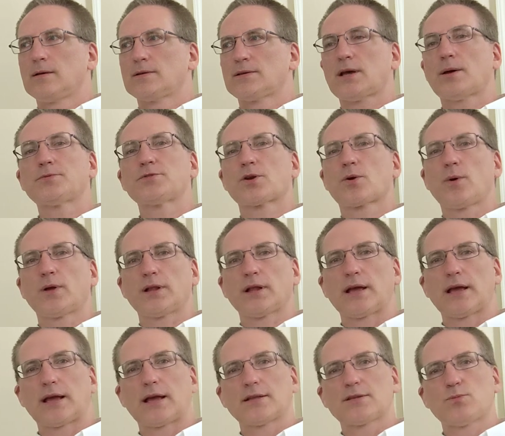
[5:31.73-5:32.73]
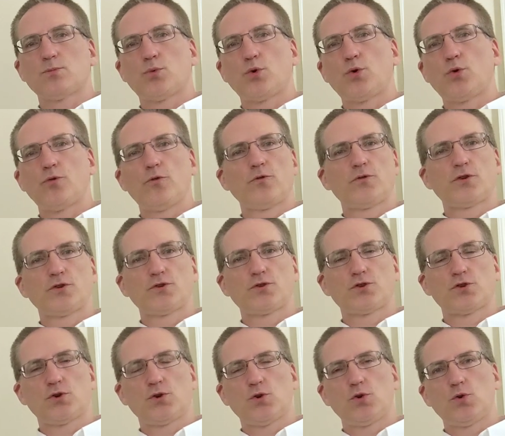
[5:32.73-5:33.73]
Subsequently, he gets moved
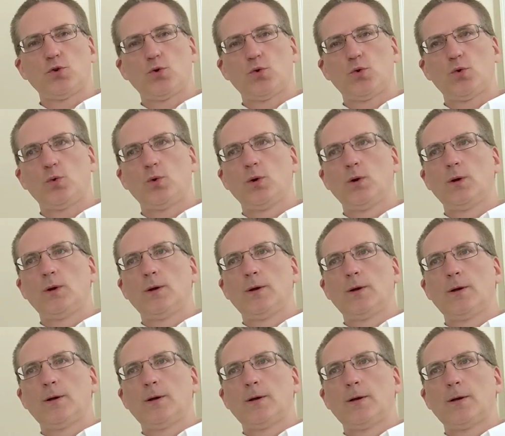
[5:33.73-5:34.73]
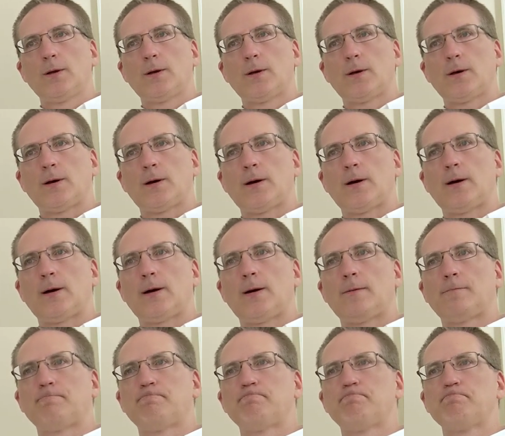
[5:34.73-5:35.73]
to
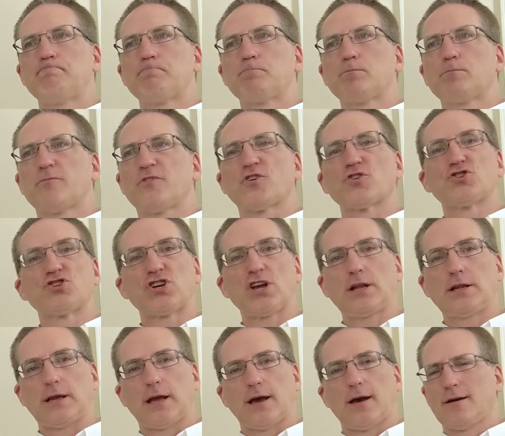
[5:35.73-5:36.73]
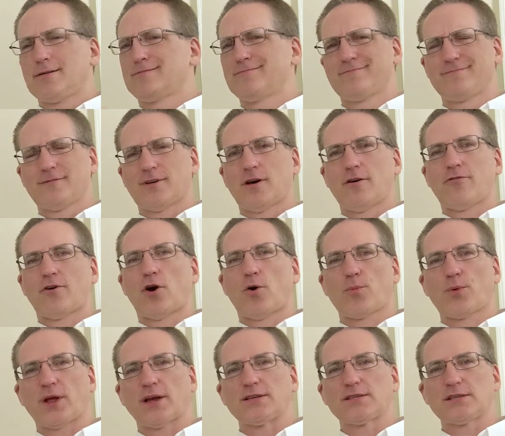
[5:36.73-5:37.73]
um, Virginia, of all
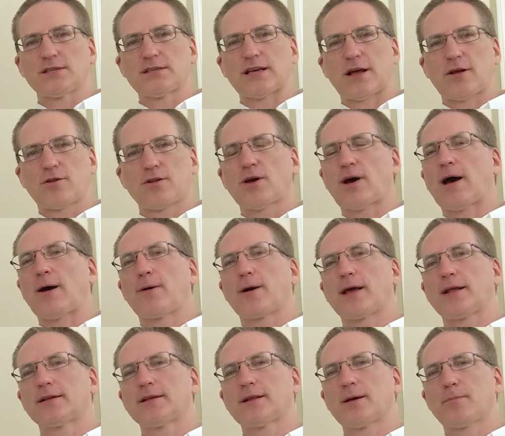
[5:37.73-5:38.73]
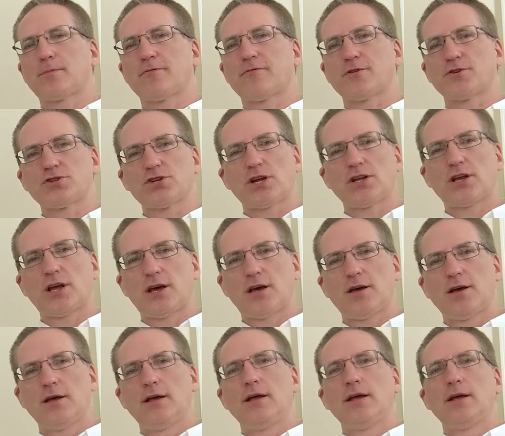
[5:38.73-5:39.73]
places. I don't know how he ended up in
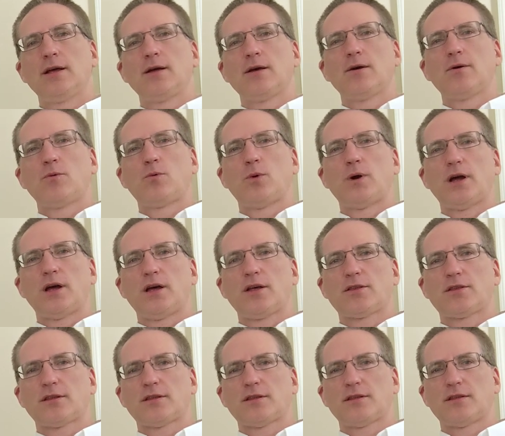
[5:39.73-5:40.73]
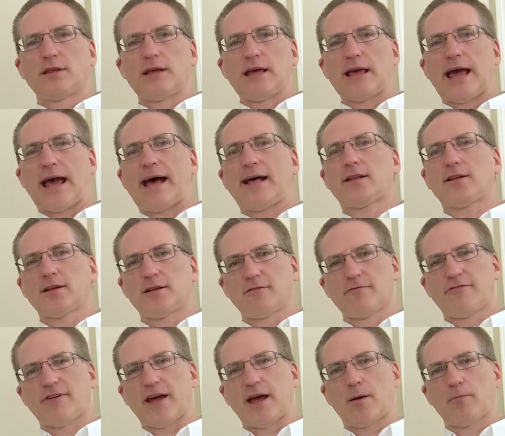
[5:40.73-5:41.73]
Virginia with the
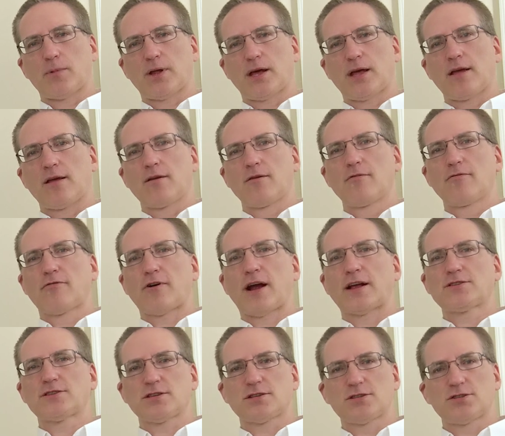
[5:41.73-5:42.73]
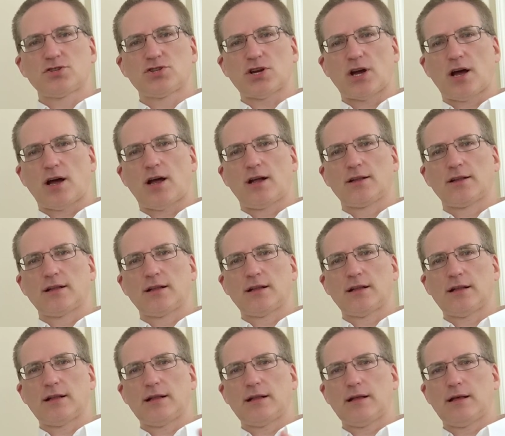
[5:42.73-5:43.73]
Allan family, Frances and John
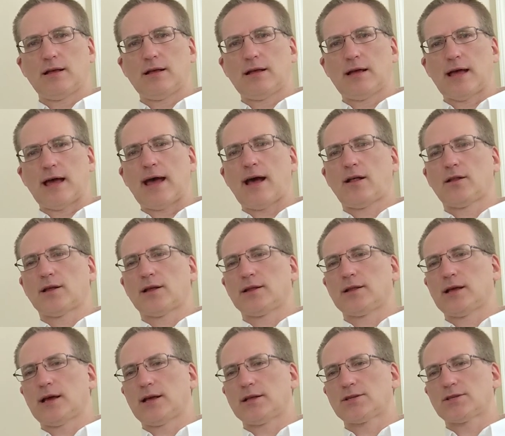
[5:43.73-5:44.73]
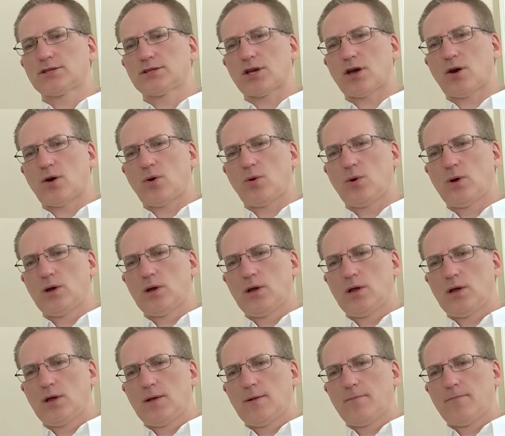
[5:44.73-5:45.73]
Allan. And so
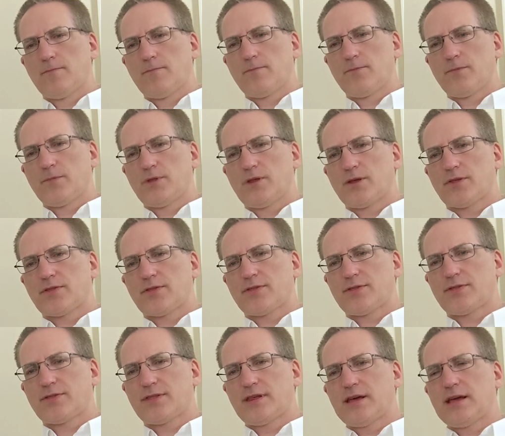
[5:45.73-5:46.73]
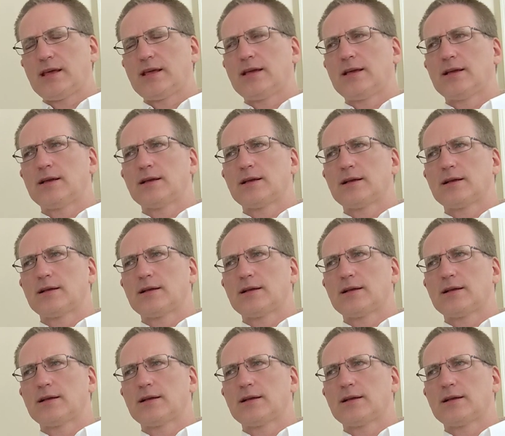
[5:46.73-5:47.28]
the thing